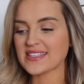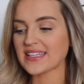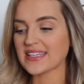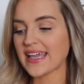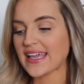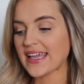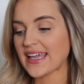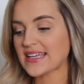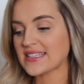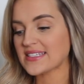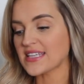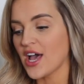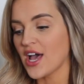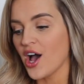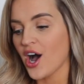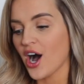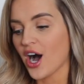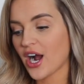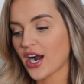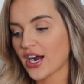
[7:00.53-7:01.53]
leggings
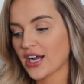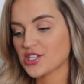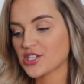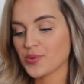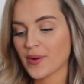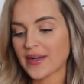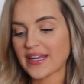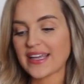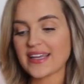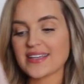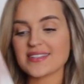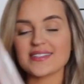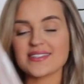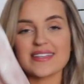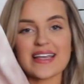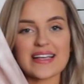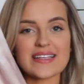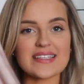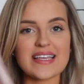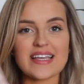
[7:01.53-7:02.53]
are a
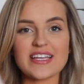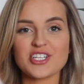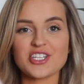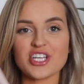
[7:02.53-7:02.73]
26-inch